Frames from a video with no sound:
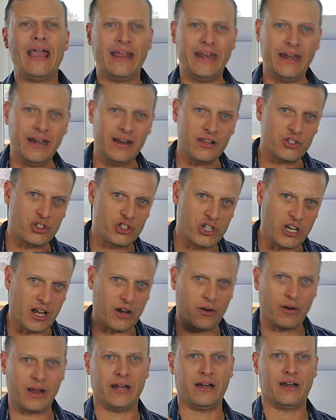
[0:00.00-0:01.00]
And it has
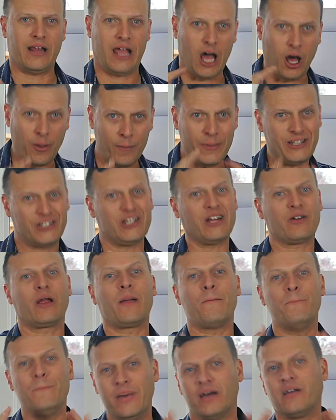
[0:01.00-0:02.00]
helped me
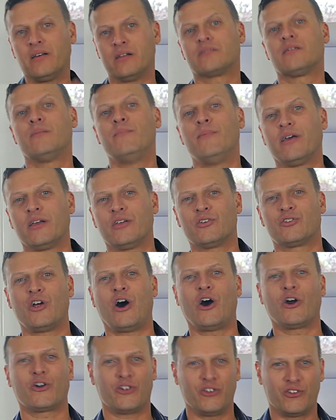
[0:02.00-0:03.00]
generate millions and millions
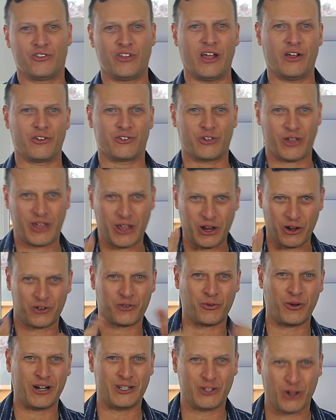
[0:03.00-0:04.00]
of dollars in sales. So
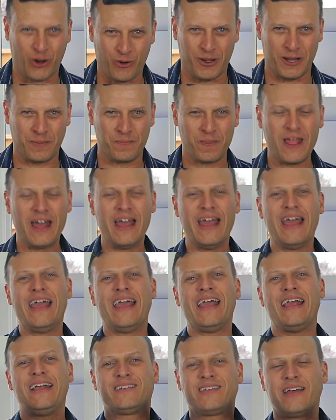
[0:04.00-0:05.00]
here's what he told me.
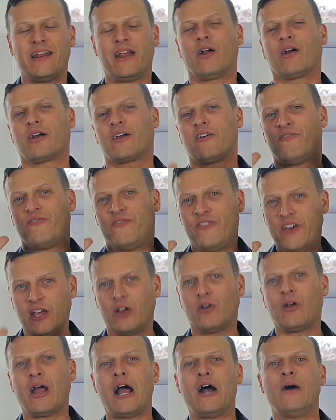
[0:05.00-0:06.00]
He said, Eric,
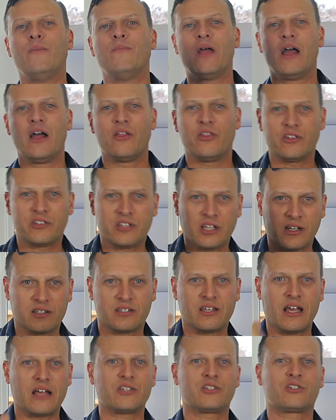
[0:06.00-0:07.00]
figure out the
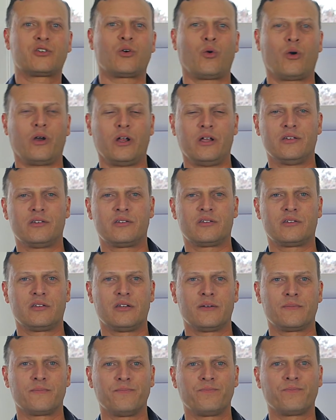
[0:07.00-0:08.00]
success
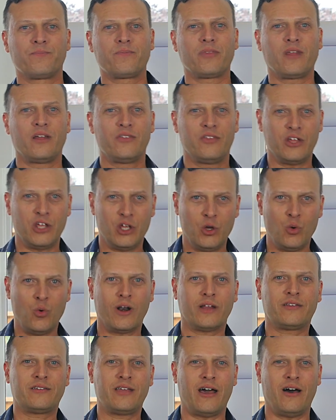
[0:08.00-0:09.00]
stories that you
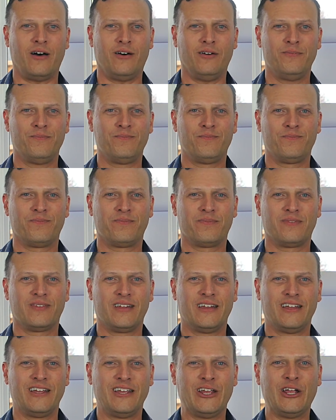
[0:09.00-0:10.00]
want to tell
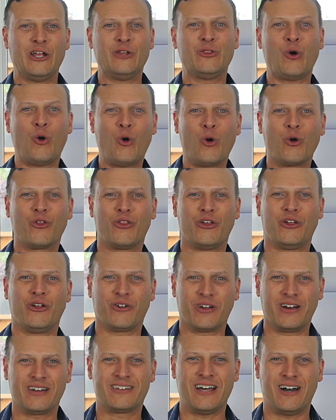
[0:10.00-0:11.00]
in the order that
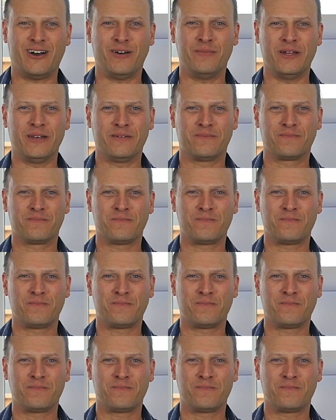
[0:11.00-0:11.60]
you're going to tell them in.